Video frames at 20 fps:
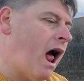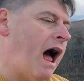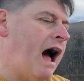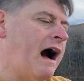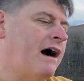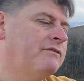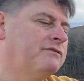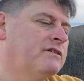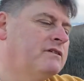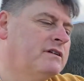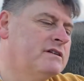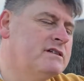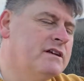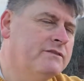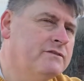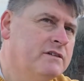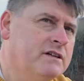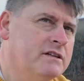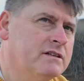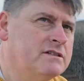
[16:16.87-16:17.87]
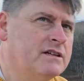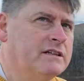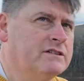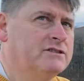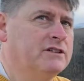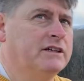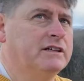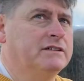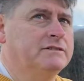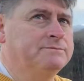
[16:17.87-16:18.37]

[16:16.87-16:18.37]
after the 17th century.